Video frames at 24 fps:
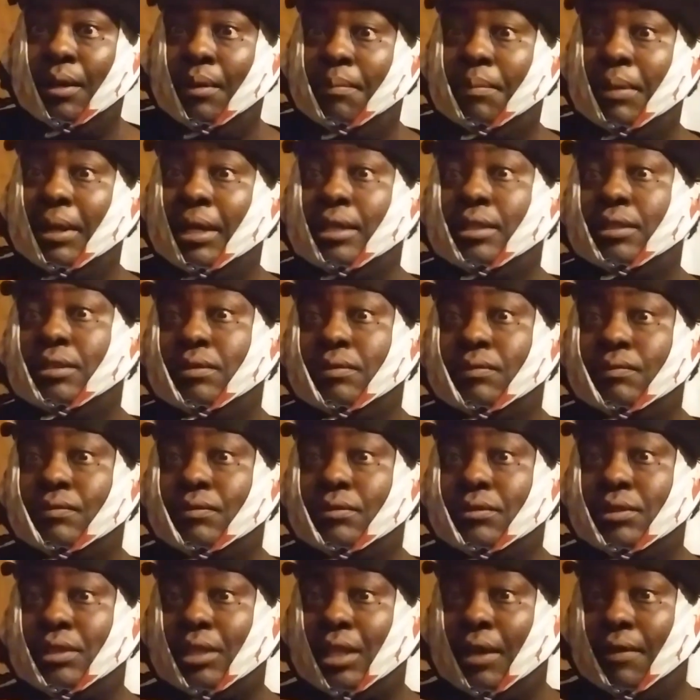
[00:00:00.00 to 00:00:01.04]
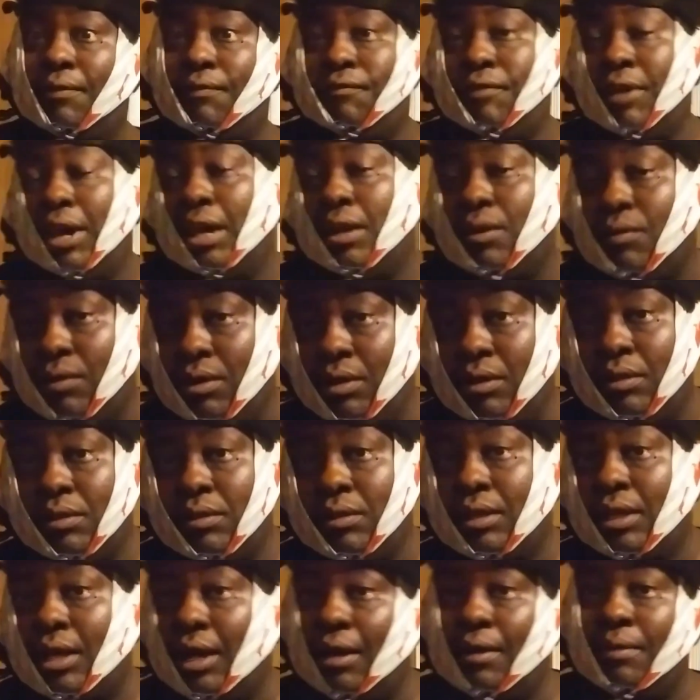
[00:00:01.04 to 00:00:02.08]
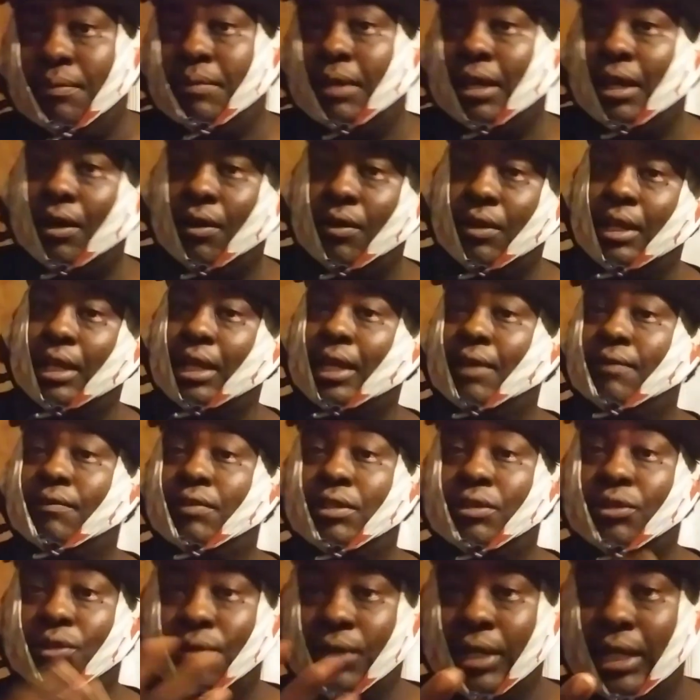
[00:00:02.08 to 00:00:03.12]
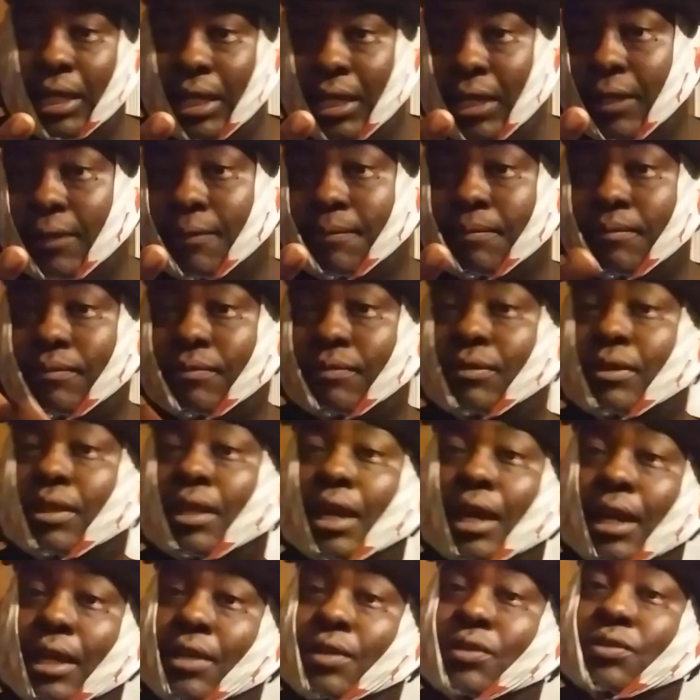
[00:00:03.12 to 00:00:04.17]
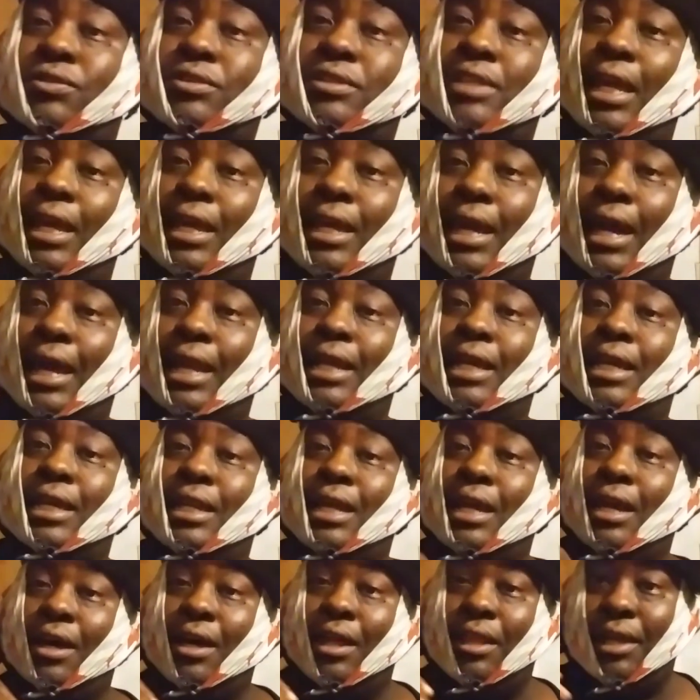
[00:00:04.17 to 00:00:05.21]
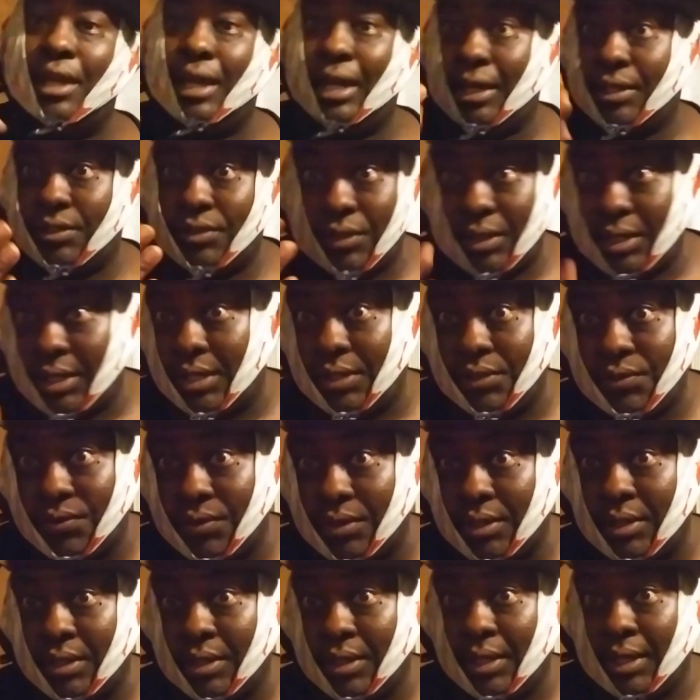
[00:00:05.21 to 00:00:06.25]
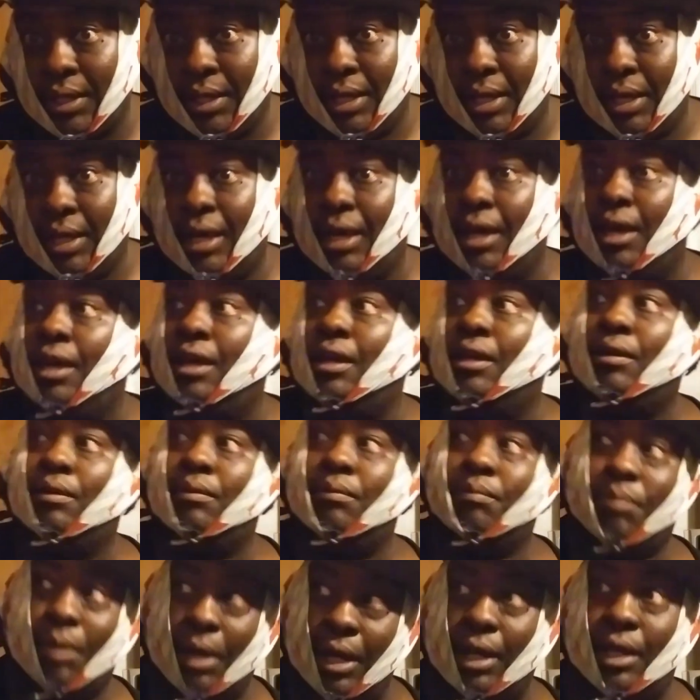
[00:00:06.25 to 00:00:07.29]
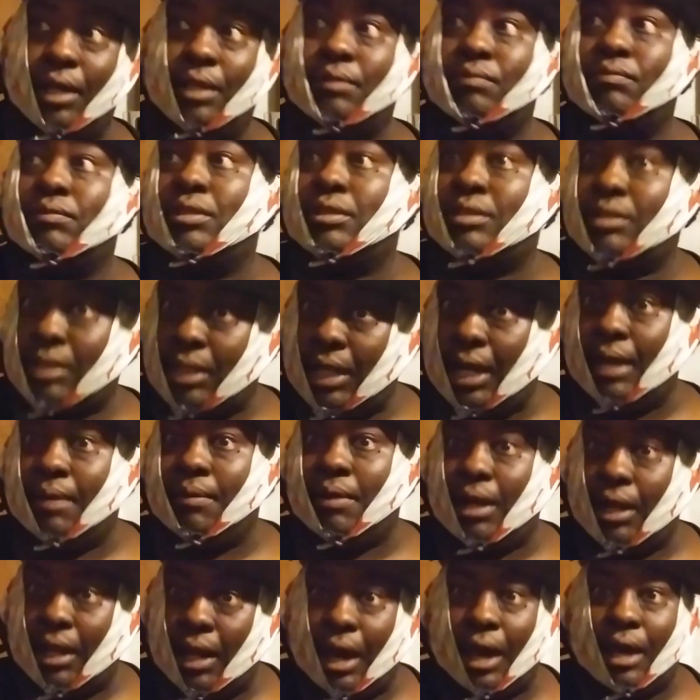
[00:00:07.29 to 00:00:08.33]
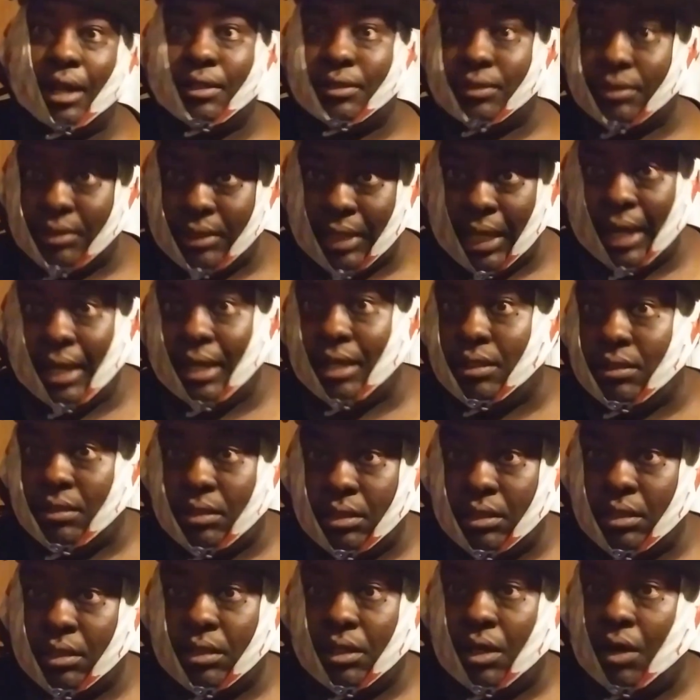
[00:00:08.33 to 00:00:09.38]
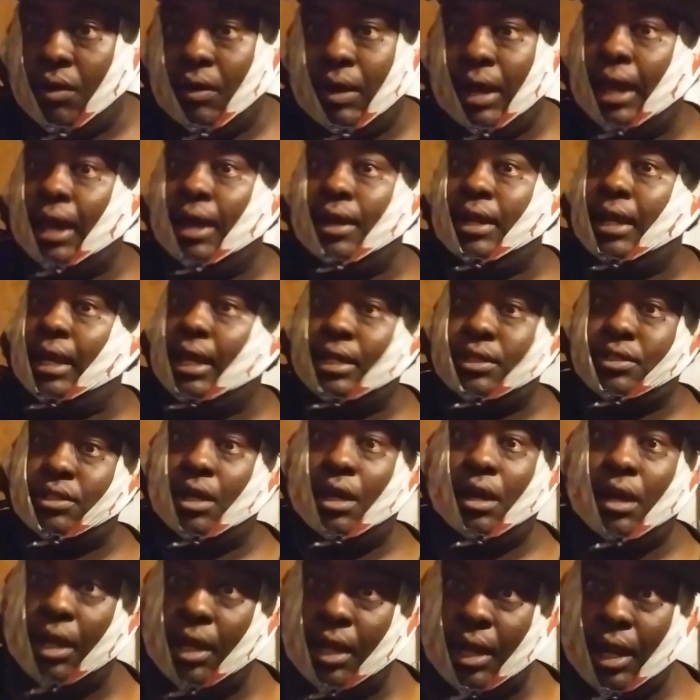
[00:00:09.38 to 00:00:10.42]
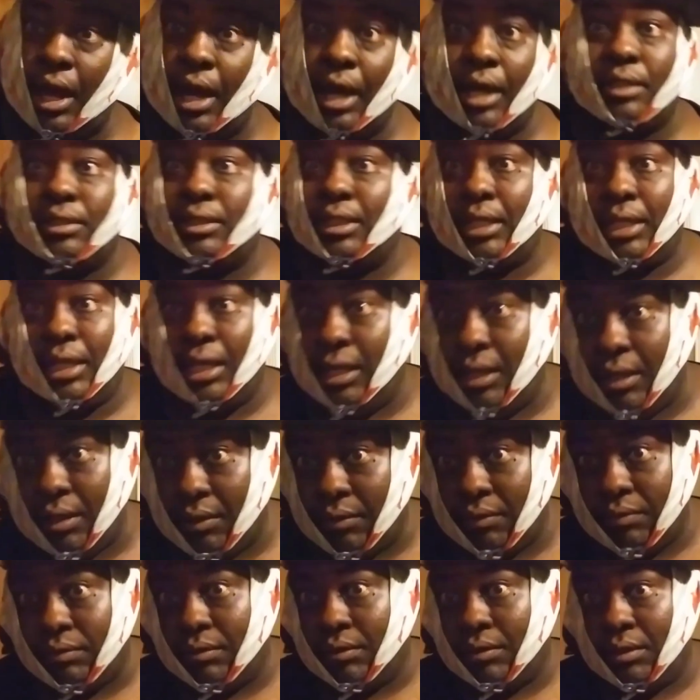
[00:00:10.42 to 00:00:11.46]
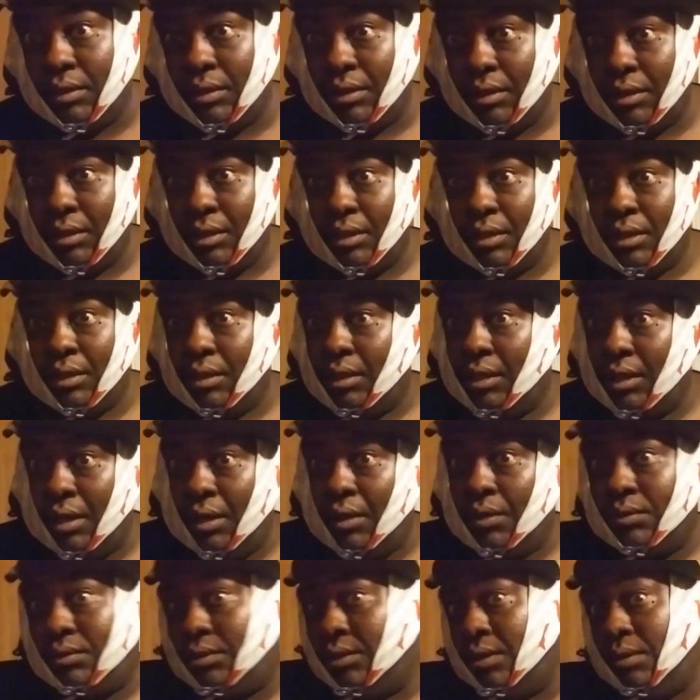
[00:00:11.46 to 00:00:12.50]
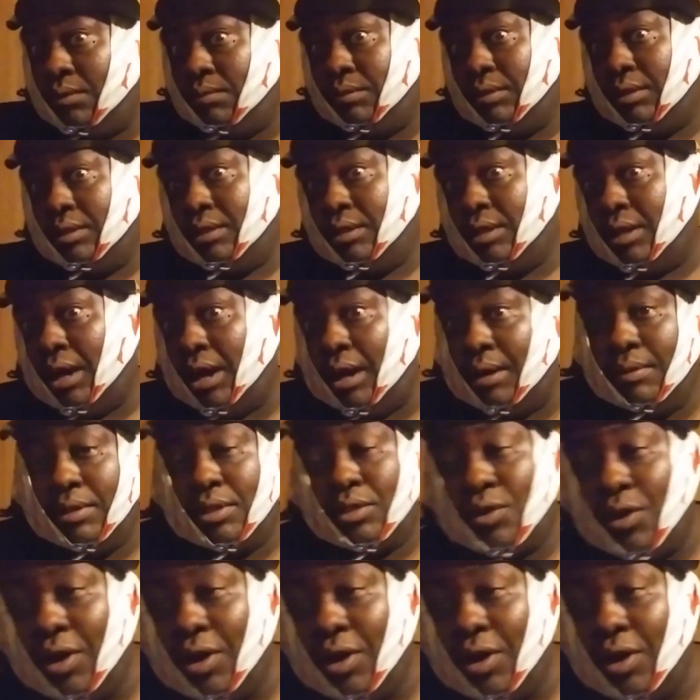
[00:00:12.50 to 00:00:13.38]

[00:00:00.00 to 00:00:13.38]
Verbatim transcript: but the federal government only giving three, and your state got to get the other extra hundred. But Claiming a lot of states don't have the extra hundred dollars to give. You know, so I'm just